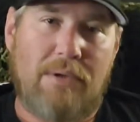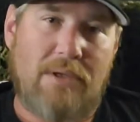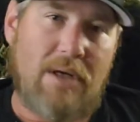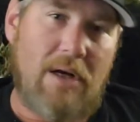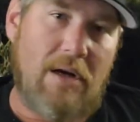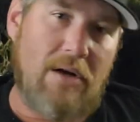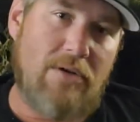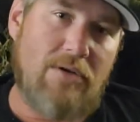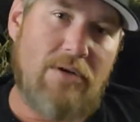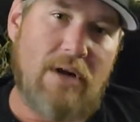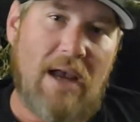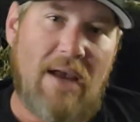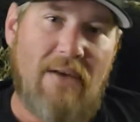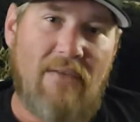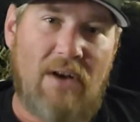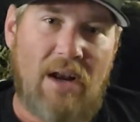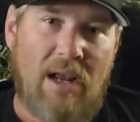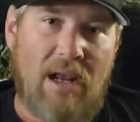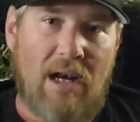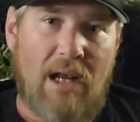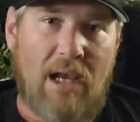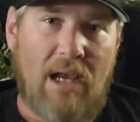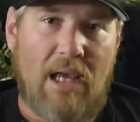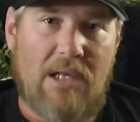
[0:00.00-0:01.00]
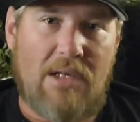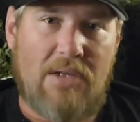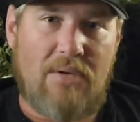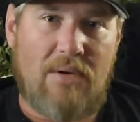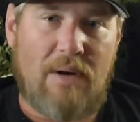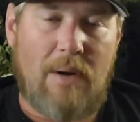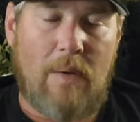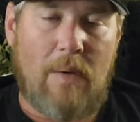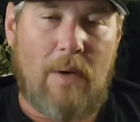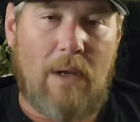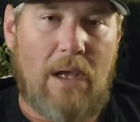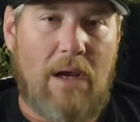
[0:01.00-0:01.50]
start driving on ice
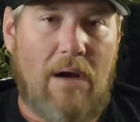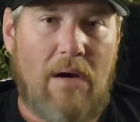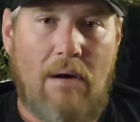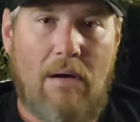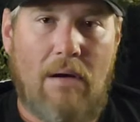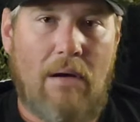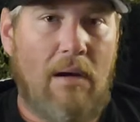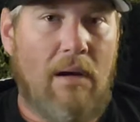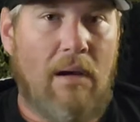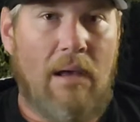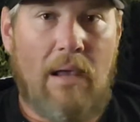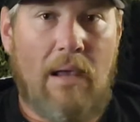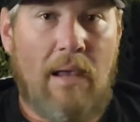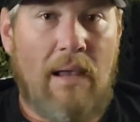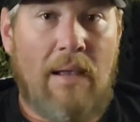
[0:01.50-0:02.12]
around here.